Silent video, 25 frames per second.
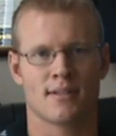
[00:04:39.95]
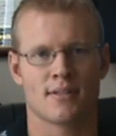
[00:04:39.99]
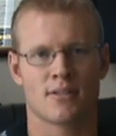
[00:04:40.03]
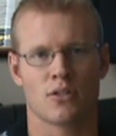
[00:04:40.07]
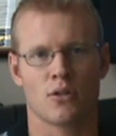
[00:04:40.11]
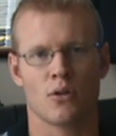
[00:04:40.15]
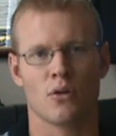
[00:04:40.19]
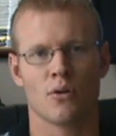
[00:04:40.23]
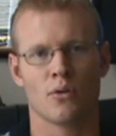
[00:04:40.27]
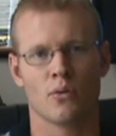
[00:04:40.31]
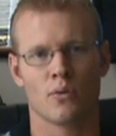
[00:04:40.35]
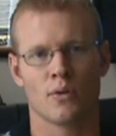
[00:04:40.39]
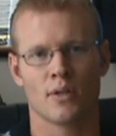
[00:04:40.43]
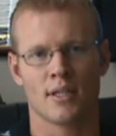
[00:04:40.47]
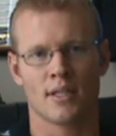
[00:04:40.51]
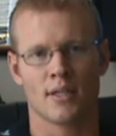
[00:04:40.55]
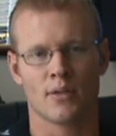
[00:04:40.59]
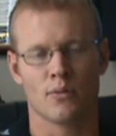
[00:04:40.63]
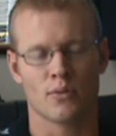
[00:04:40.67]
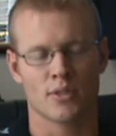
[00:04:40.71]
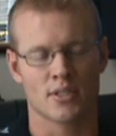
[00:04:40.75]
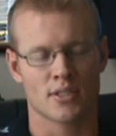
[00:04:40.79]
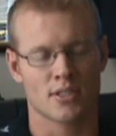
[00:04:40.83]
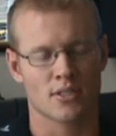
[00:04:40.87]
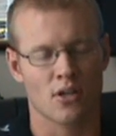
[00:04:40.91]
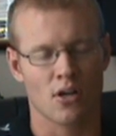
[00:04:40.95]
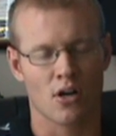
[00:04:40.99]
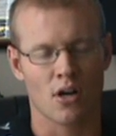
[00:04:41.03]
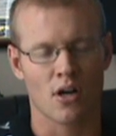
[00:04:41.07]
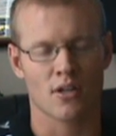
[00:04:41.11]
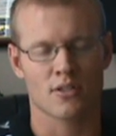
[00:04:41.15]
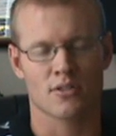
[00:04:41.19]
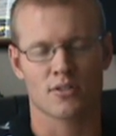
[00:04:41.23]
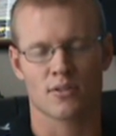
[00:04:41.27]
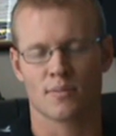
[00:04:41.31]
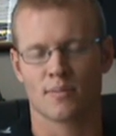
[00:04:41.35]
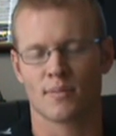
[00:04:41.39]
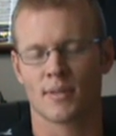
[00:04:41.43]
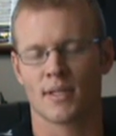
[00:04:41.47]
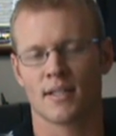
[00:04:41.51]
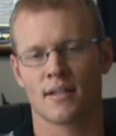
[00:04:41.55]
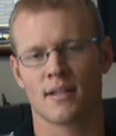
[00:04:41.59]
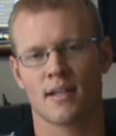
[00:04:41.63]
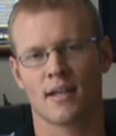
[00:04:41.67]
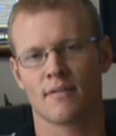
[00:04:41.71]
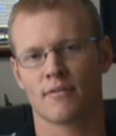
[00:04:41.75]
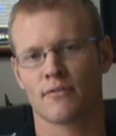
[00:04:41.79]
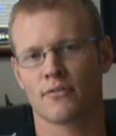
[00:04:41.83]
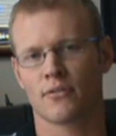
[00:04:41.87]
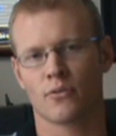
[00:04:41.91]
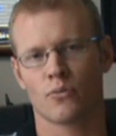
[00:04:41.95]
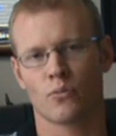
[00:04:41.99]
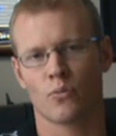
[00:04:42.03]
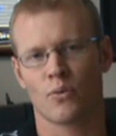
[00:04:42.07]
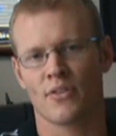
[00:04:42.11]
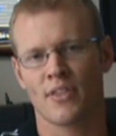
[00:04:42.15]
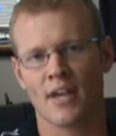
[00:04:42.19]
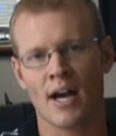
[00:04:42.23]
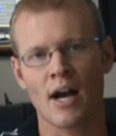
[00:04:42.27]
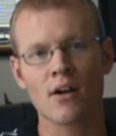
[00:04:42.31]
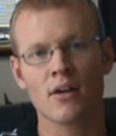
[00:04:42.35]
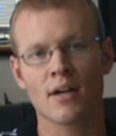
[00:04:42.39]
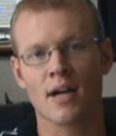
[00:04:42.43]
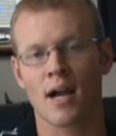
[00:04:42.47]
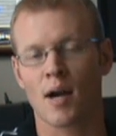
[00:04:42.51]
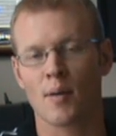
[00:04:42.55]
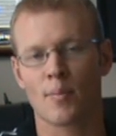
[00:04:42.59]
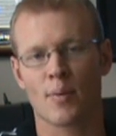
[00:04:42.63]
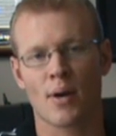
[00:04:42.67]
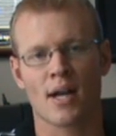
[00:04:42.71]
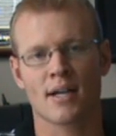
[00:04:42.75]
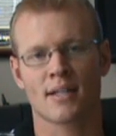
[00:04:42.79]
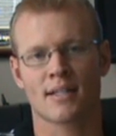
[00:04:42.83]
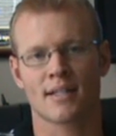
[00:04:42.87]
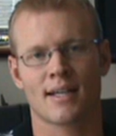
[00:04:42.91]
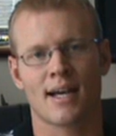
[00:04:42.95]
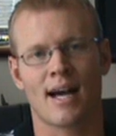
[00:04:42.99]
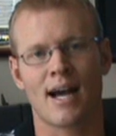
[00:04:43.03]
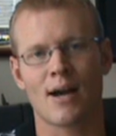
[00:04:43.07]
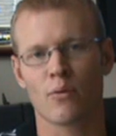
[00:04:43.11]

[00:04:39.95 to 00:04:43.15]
And so it was awesome. And without chiropractic,